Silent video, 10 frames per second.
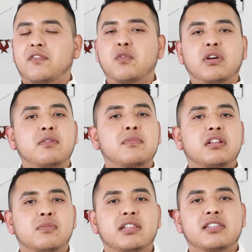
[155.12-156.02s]
if you want a
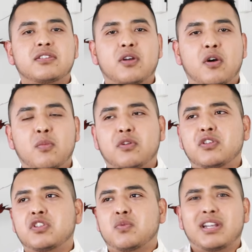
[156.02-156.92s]
minimalist home or
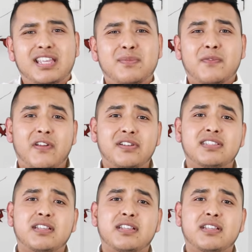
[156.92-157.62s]
you just want to keep it very